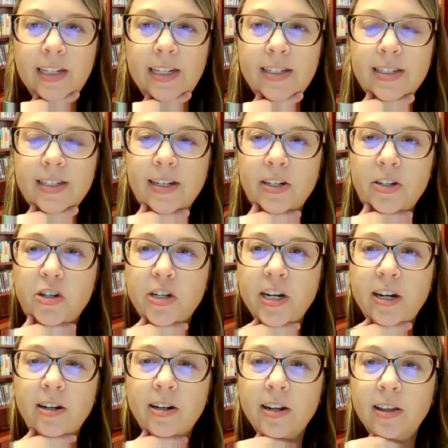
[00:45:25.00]
Lisa
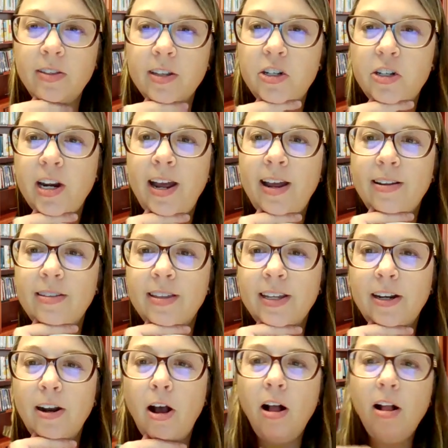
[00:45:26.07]
shared in the chat
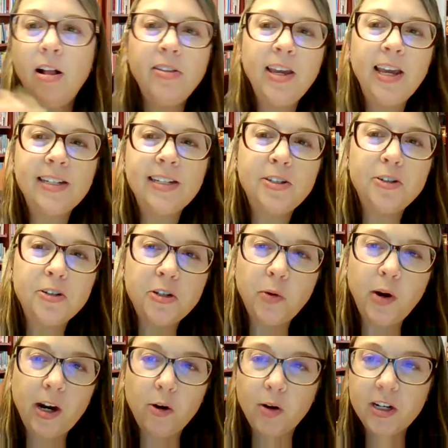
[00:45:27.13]
that all the answers to
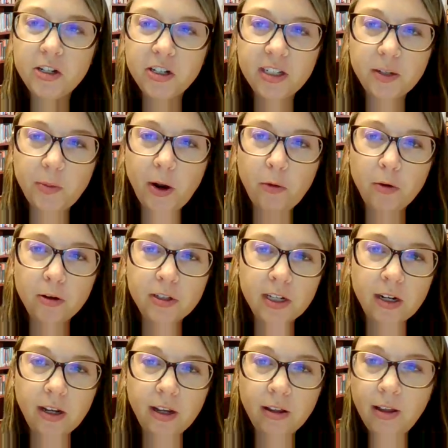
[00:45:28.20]
our questions about Rose
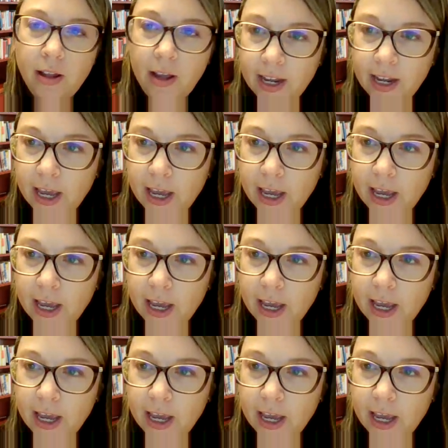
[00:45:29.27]
O'Neill